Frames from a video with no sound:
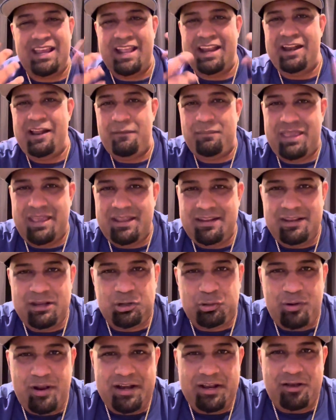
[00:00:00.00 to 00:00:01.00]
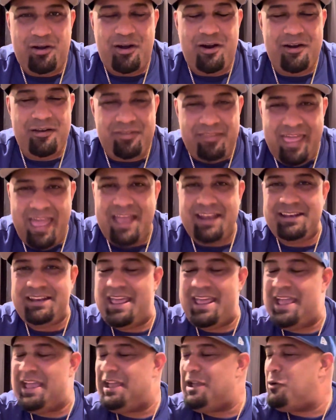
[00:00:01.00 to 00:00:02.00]
ended up getting the credit card that
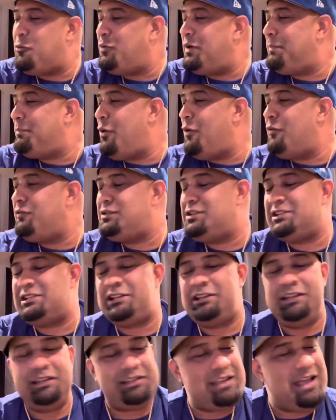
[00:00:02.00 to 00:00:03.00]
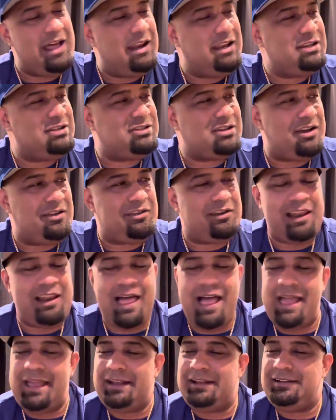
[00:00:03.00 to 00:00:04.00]
day, and we both just looked at each other
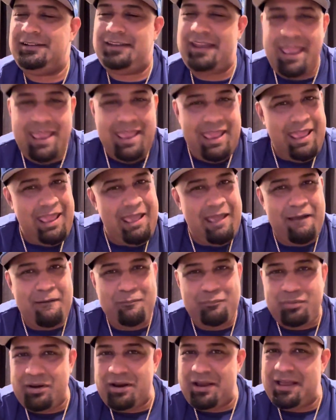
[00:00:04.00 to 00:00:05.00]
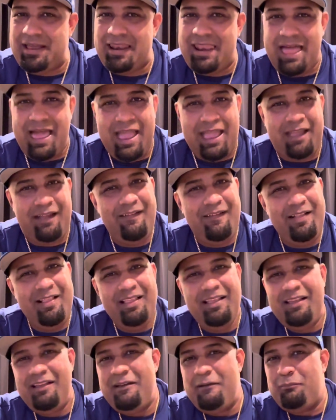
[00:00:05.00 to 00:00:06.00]
like, damn, bro. Like,
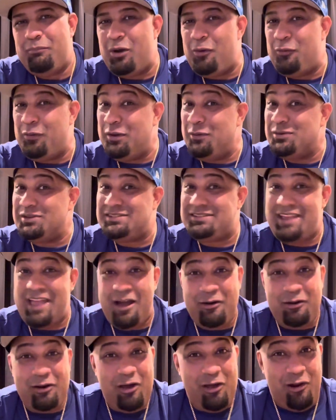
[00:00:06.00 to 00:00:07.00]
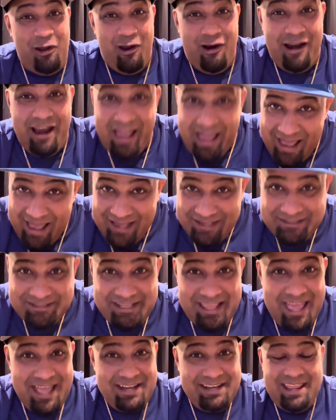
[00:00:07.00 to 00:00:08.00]
bro, we was down on our ass
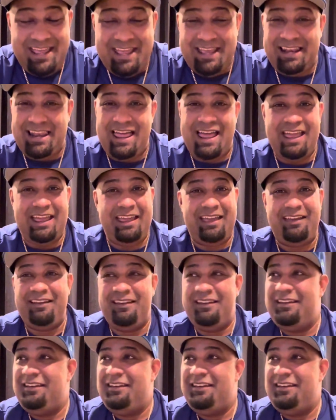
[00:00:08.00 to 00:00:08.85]
that day. Like,